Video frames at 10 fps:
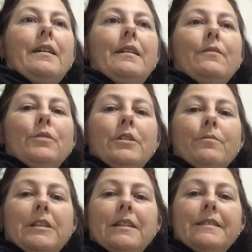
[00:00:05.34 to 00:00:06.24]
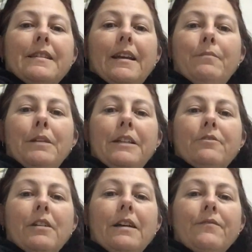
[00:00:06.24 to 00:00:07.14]
G'day and welcome to Leah's Handmade
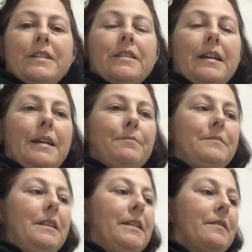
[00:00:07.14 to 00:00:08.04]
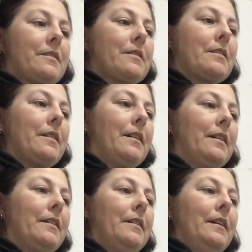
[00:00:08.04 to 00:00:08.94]
Crafts. It's
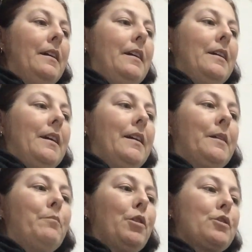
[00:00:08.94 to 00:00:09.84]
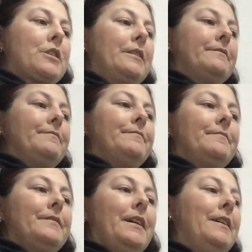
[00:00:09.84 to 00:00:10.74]
an unboxing,
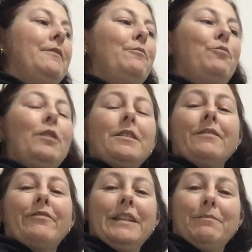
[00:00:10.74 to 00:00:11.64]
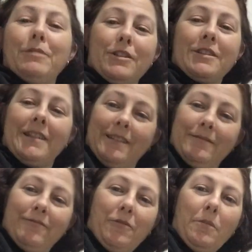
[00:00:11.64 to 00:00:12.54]
a wonderful unboxing
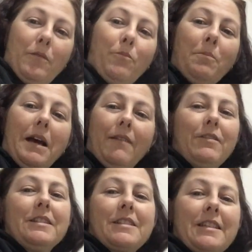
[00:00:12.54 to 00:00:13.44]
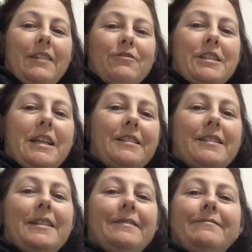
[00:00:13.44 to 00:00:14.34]
from the marvellous Sandra
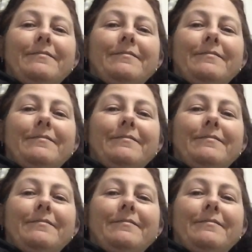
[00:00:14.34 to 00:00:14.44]
Tester.